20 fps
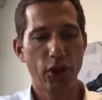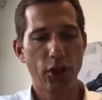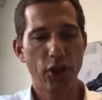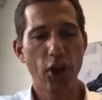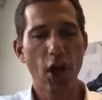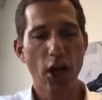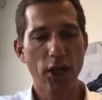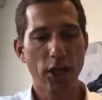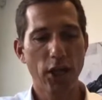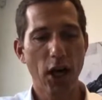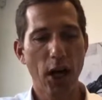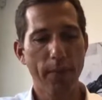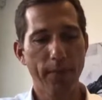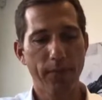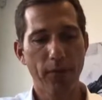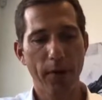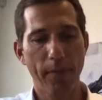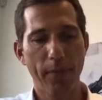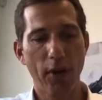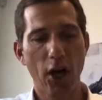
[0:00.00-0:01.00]
does come
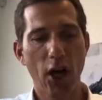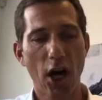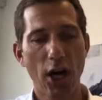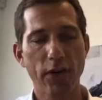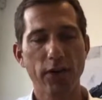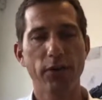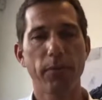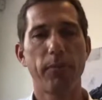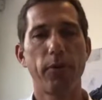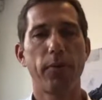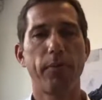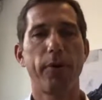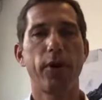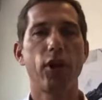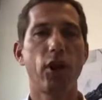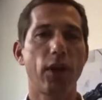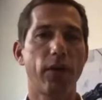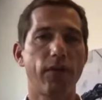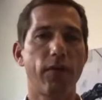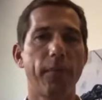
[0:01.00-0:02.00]
from the customer,
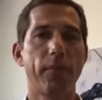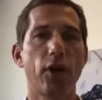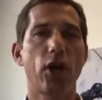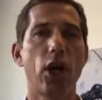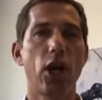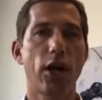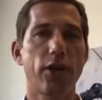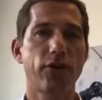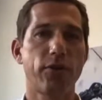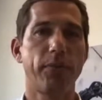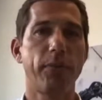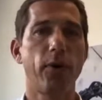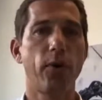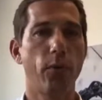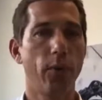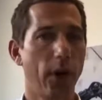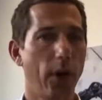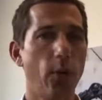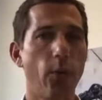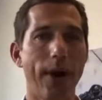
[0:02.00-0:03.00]
but not from the customer
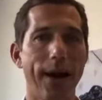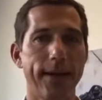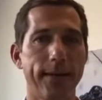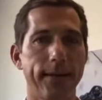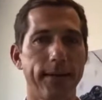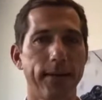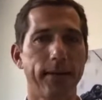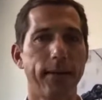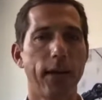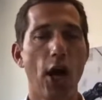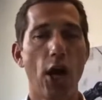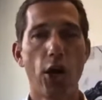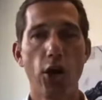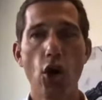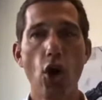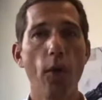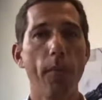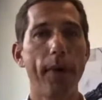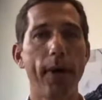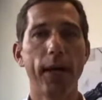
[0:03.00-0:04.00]
request.
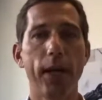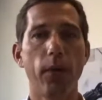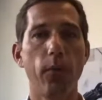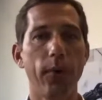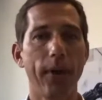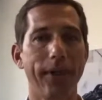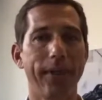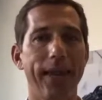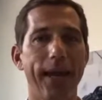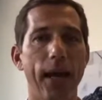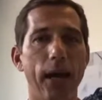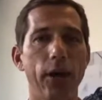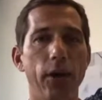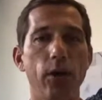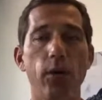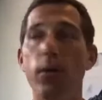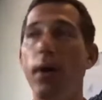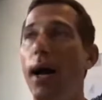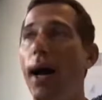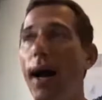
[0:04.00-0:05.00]
Nobody will tell
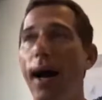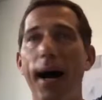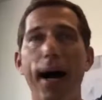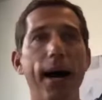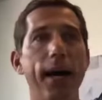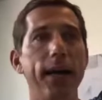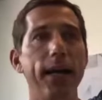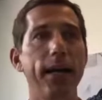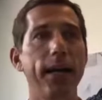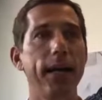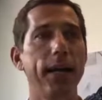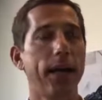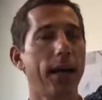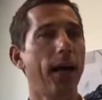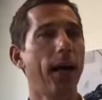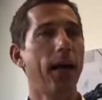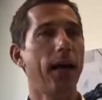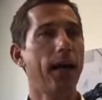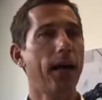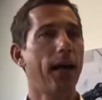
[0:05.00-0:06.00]
you, I need
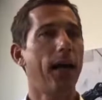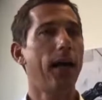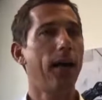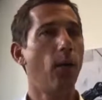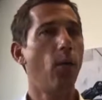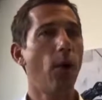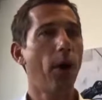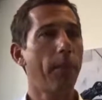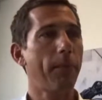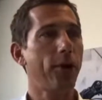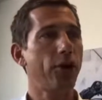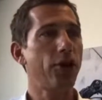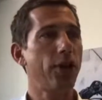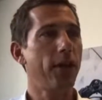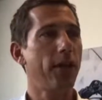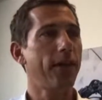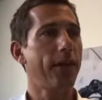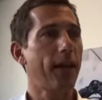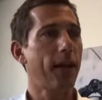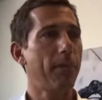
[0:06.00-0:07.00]
one
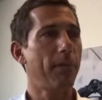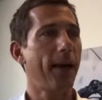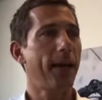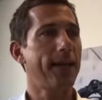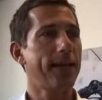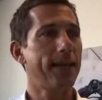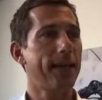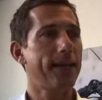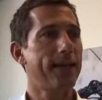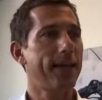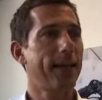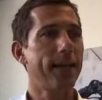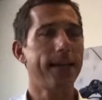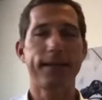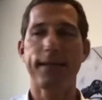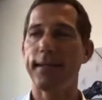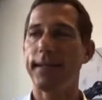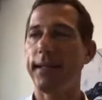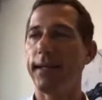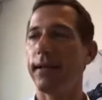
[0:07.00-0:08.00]
machine that makes a
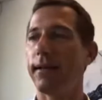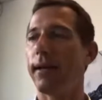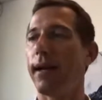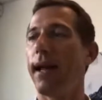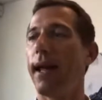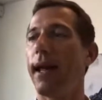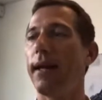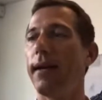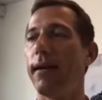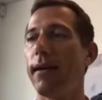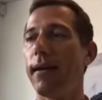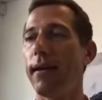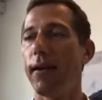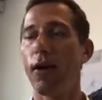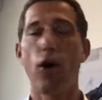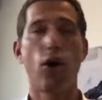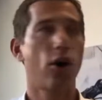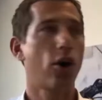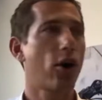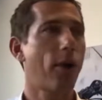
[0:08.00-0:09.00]
skid steer and
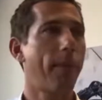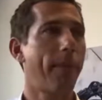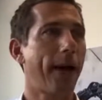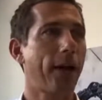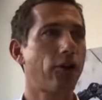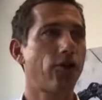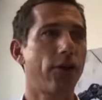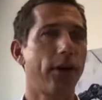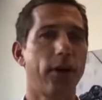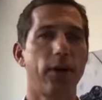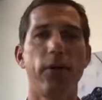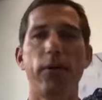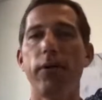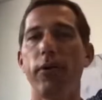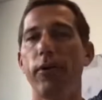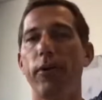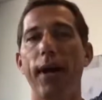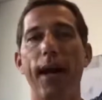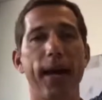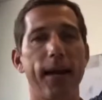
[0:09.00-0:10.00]
or compact truck
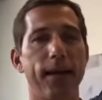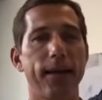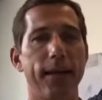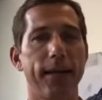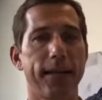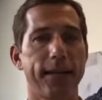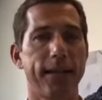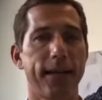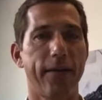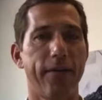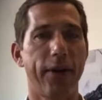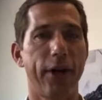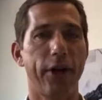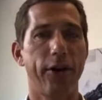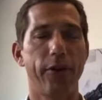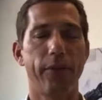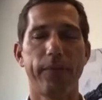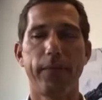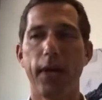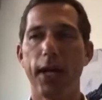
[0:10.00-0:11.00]
loader and an
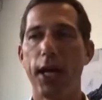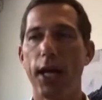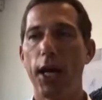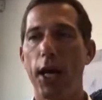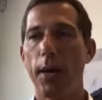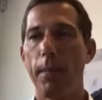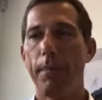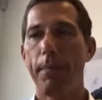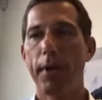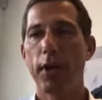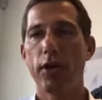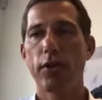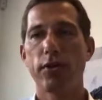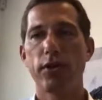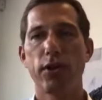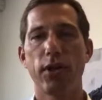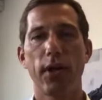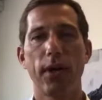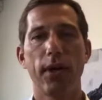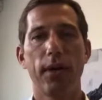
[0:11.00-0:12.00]
excavator,
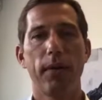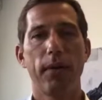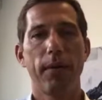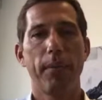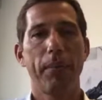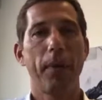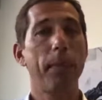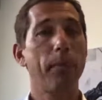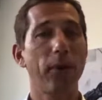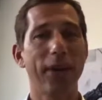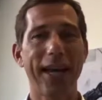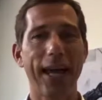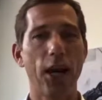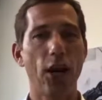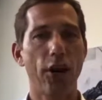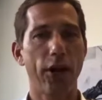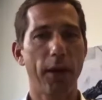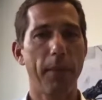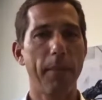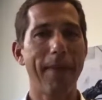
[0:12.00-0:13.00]
because people
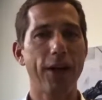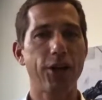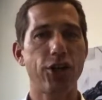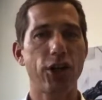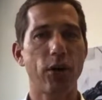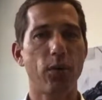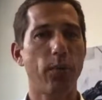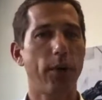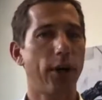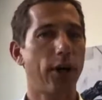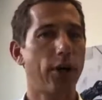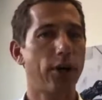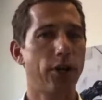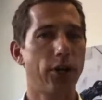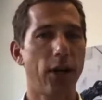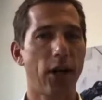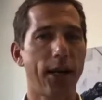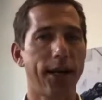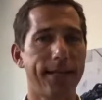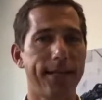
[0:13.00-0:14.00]
cannot imagine what does
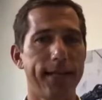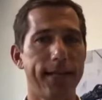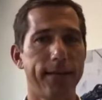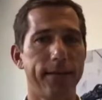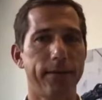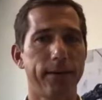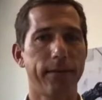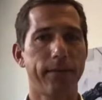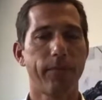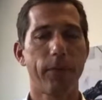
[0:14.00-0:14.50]
not exist.